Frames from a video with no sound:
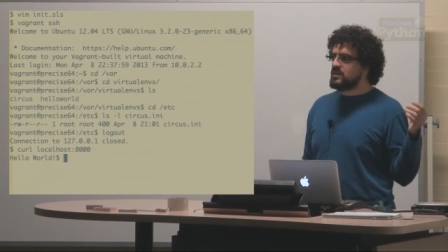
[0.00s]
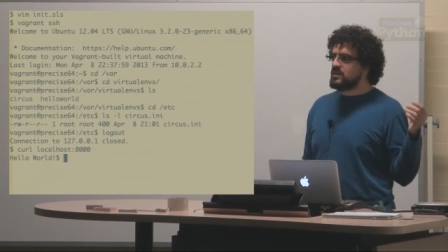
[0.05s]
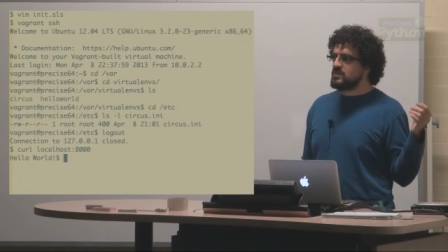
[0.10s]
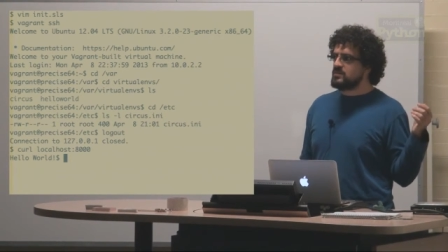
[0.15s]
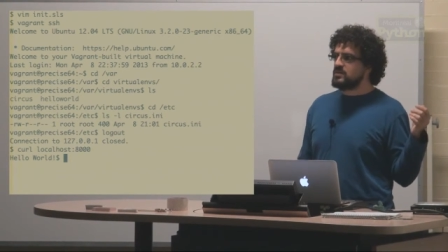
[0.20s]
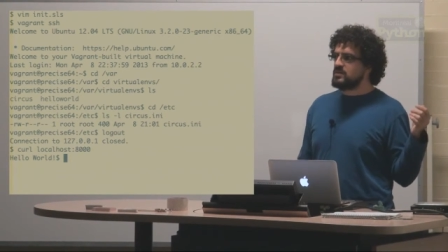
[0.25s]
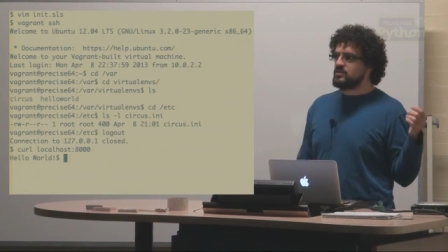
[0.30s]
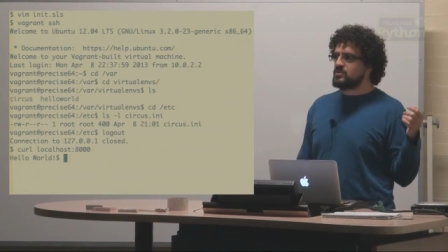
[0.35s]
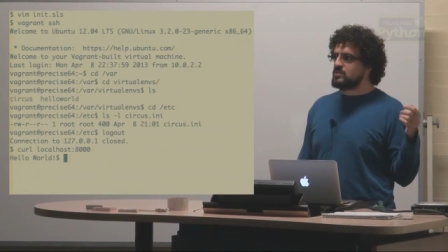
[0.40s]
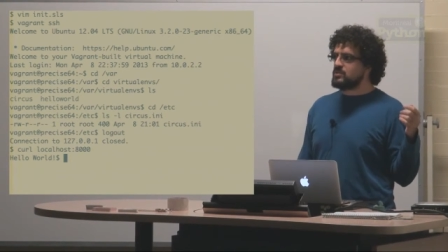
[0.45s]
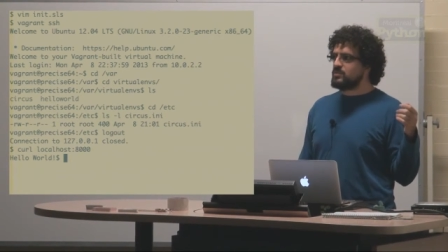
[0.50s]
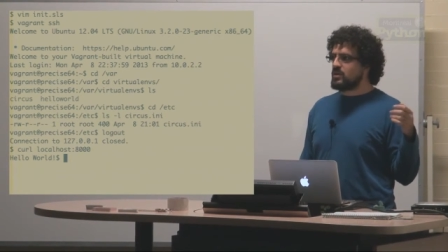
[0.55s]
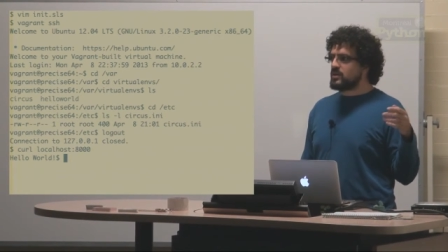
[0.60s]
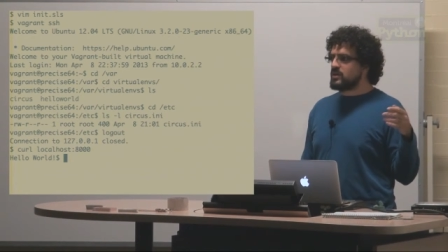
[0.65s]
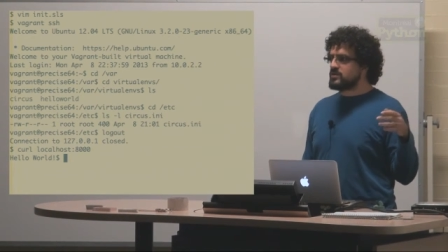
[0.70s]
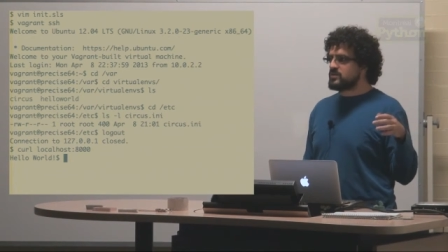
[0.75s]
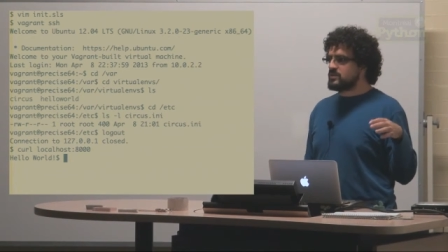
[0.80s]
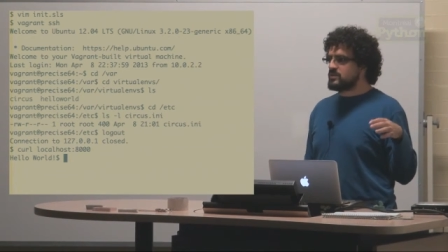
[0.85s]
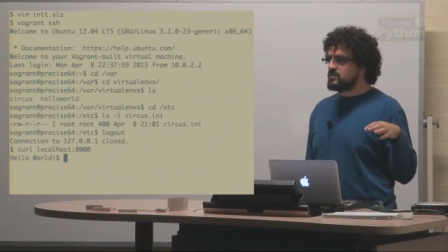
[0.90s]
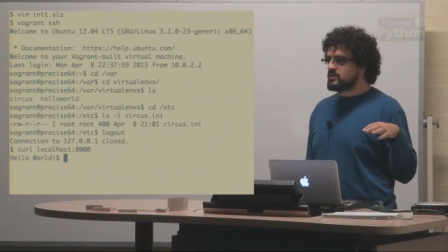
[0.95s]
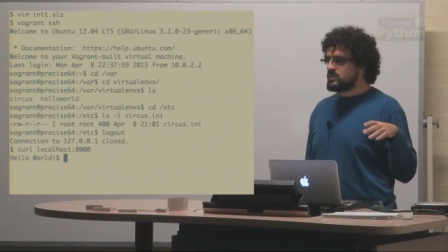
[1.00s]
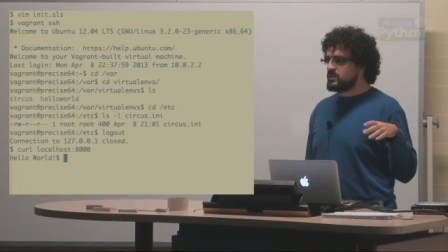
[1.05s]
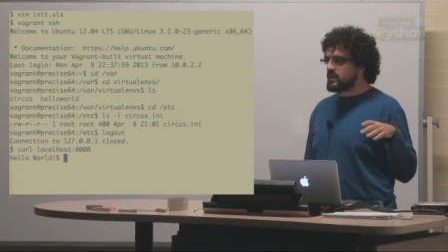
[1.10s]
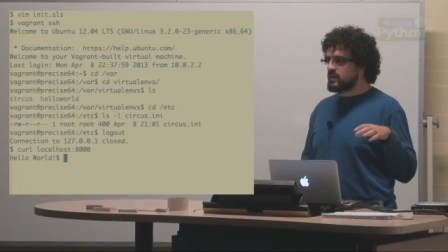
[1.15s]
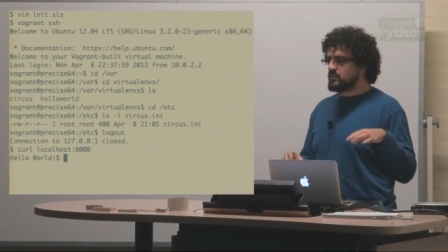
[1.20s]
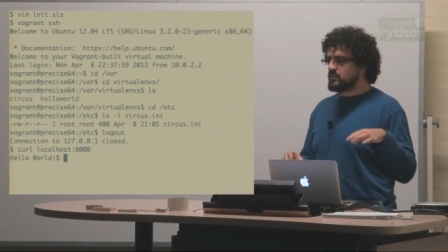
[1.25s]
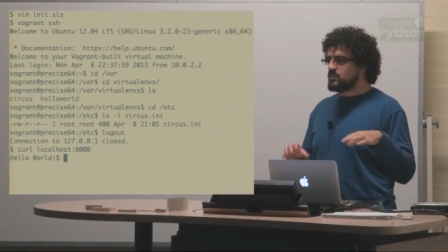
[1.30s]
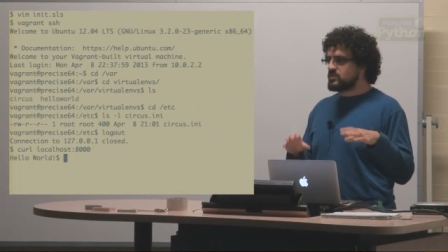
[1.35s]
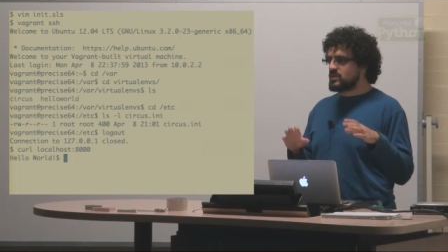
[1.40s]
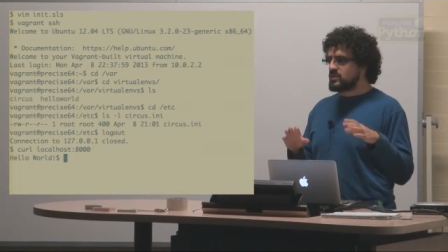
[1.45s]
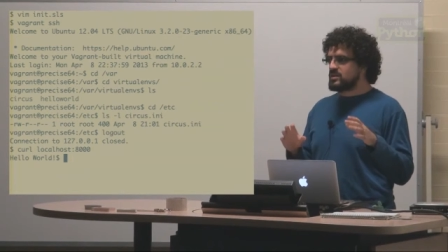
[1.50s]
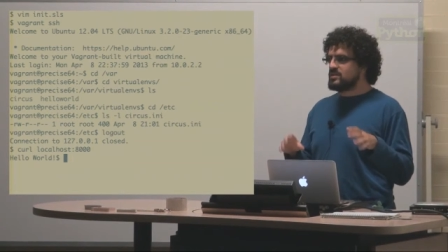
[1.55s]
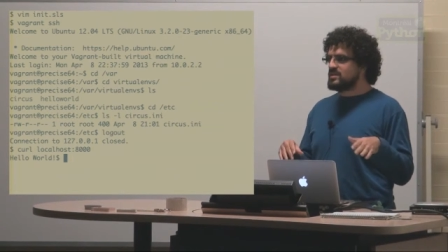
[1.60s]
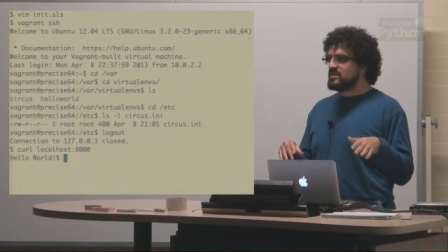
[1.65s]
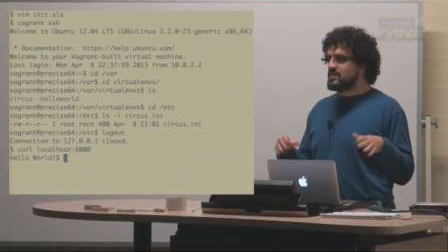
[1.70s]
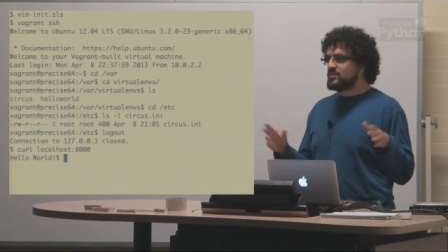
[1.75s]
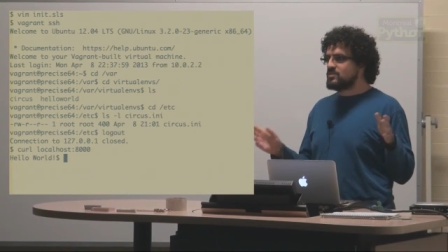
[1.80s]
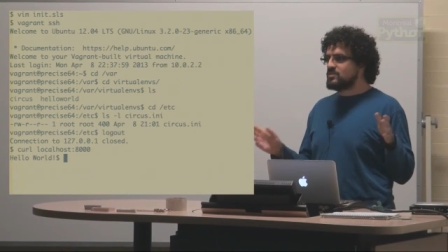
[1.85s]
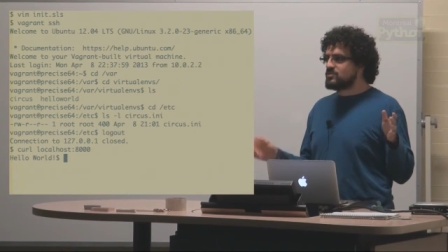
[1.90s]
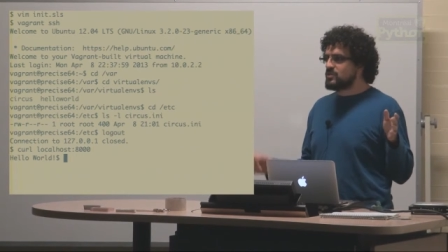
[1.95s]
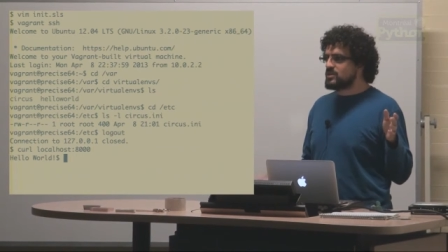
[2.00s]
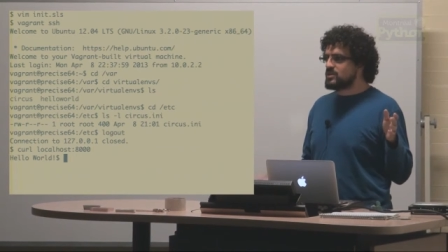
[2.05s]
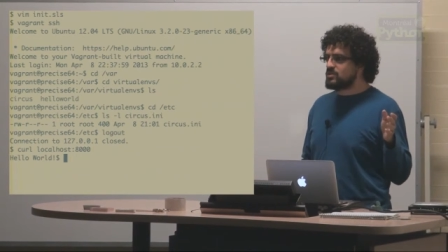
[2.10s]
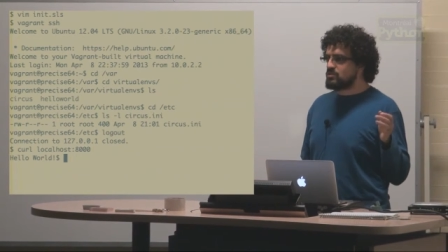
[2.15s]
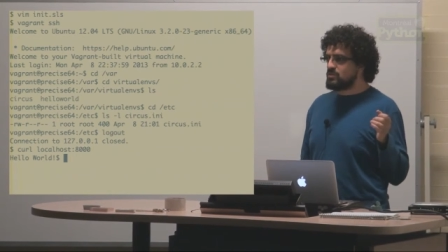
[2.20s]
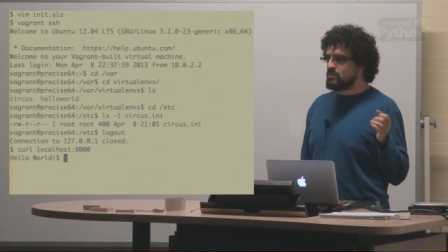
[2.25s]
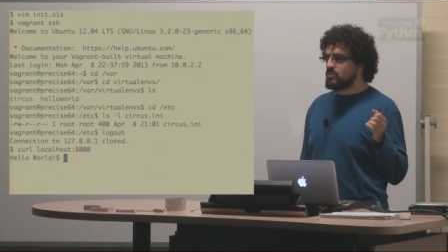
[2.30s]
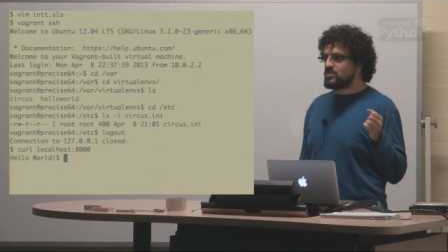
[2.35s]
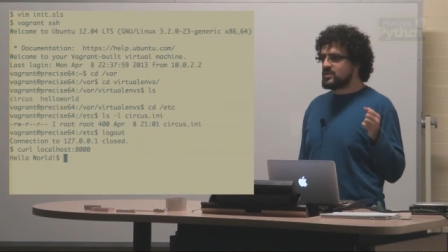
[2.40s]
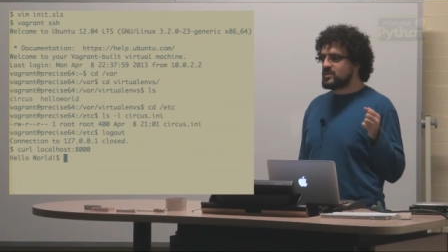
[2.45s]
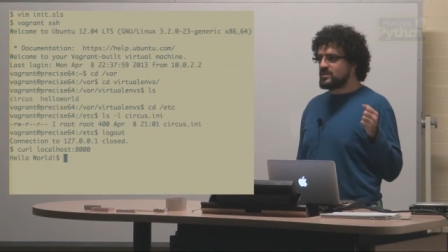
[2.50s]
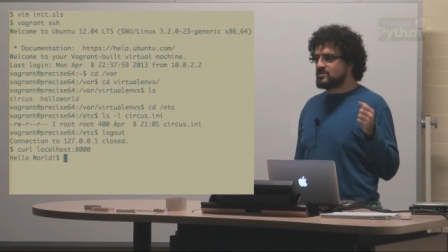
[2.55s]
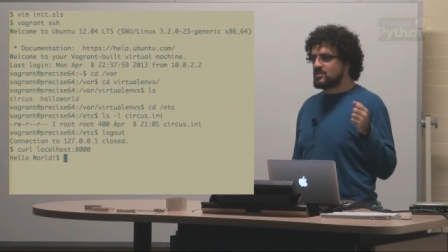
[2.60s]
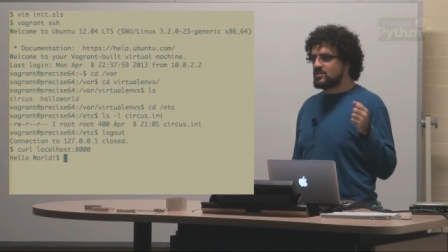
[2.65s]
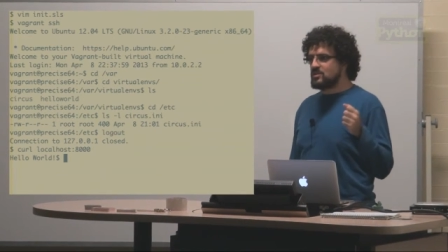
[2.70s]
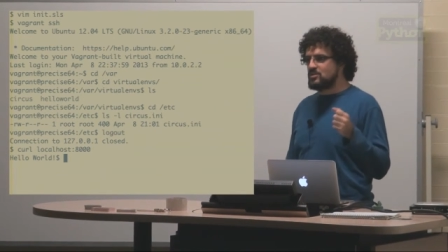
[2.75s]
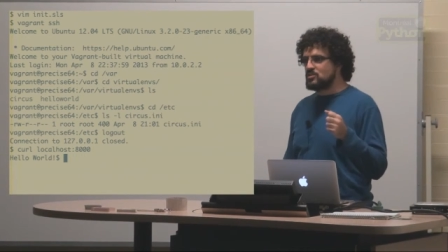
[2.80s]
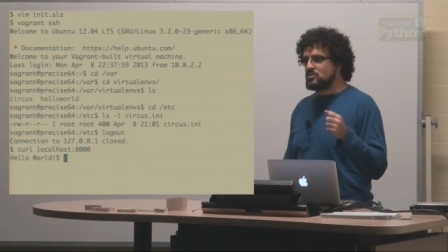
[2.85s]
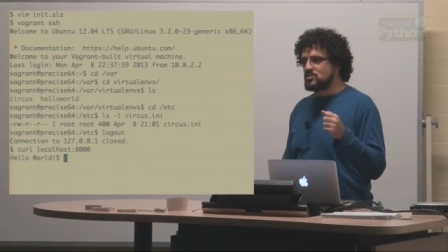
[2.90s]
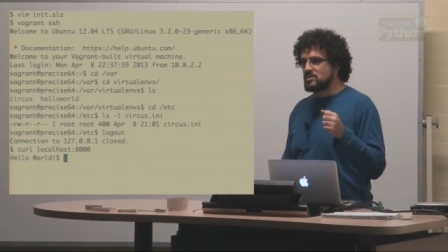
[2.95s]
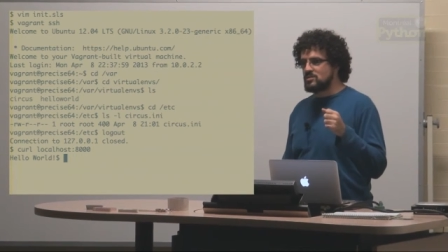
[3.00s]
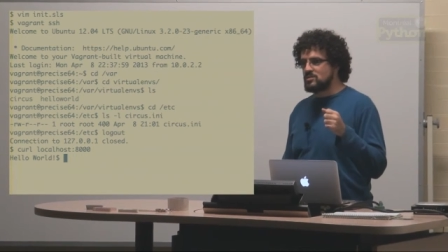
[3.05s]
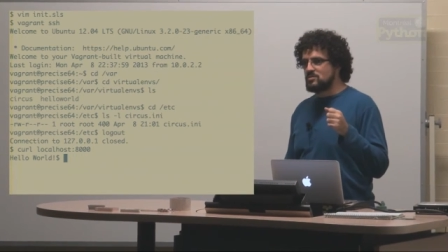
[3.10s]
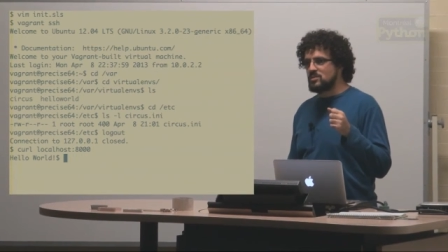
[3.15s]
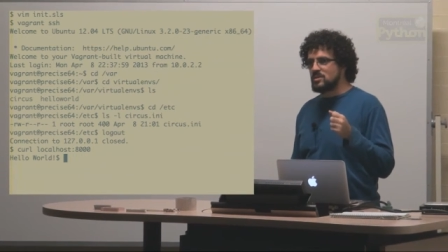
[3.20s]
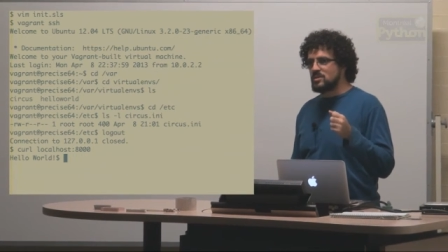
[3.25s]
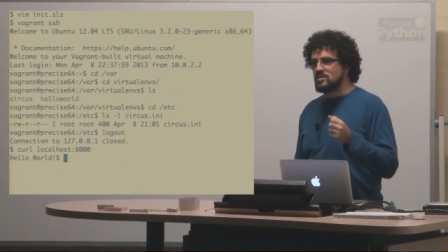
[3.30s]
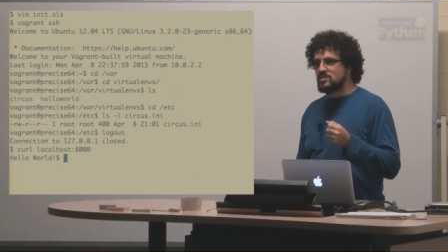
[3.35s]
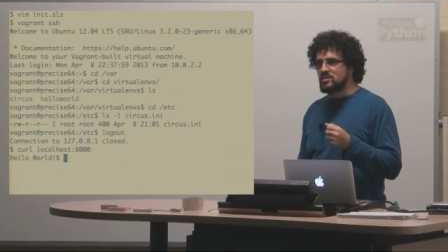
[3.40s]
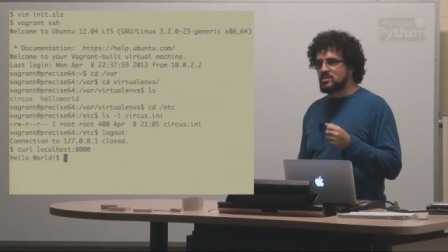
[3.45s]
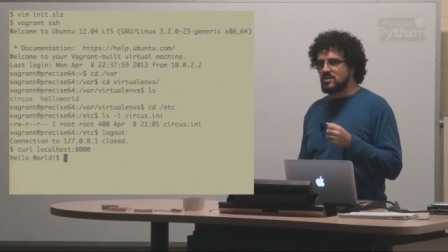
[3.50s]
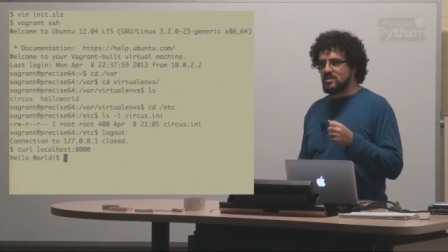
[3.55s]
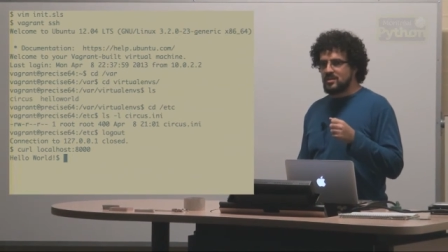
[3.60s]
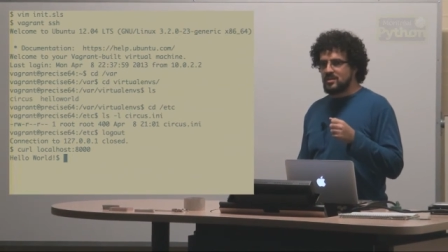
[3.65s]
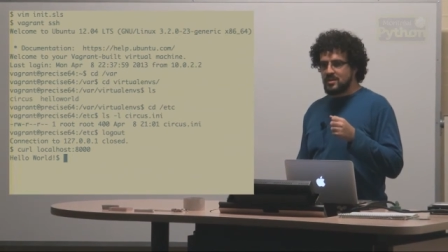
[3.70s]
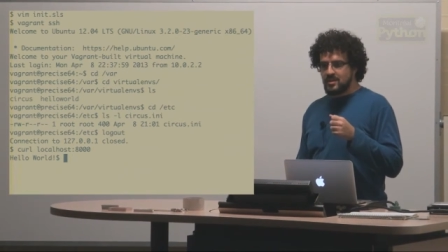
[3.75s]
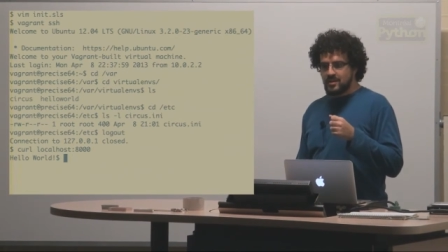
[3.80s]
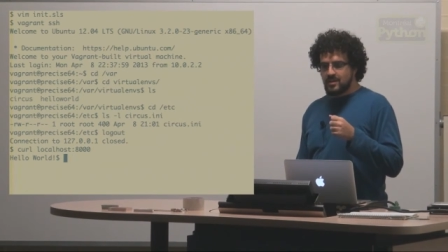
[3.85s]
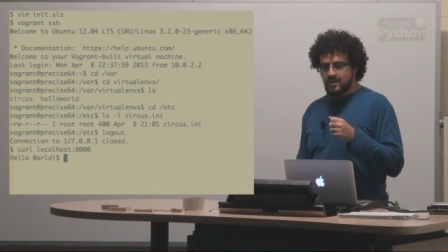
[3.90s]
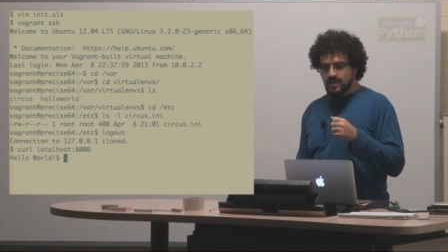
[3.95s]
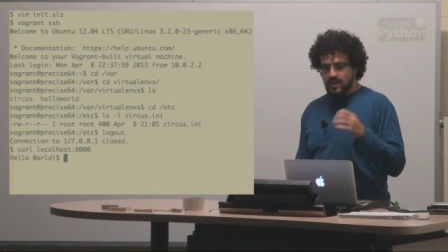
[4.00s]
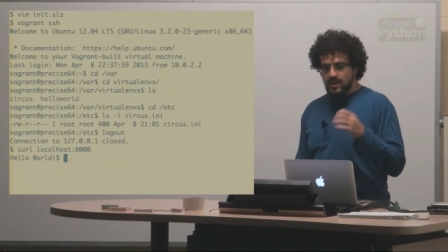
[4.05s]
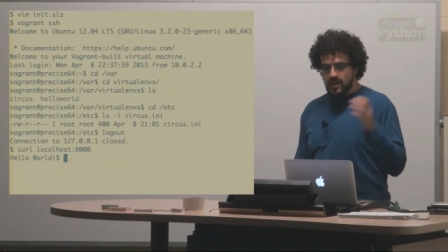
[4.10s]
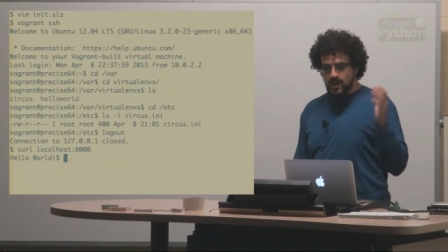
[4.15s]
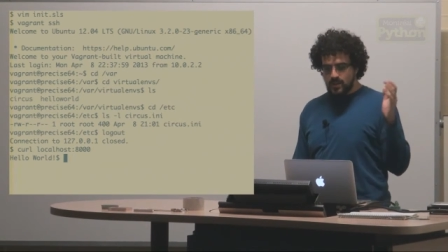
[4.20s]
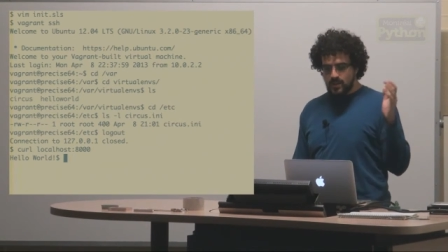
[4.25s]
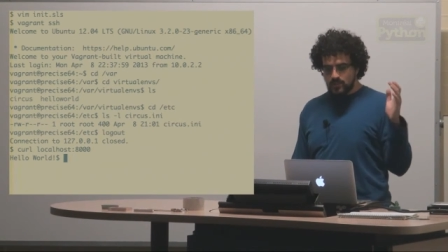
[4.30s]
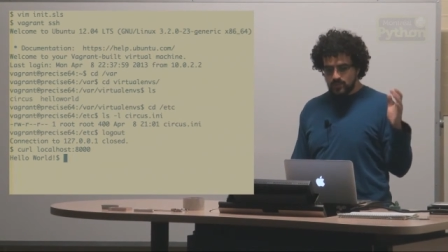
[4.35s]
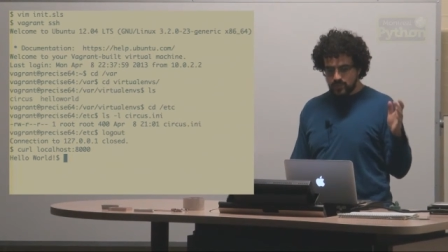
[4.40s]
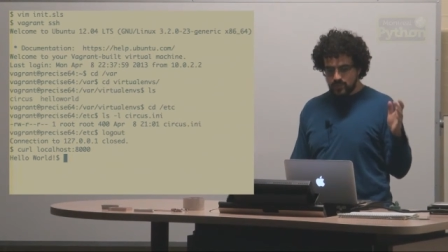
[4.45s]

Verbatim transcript: EC2 boxes that I was going to demonstrate the remote execution with. Um,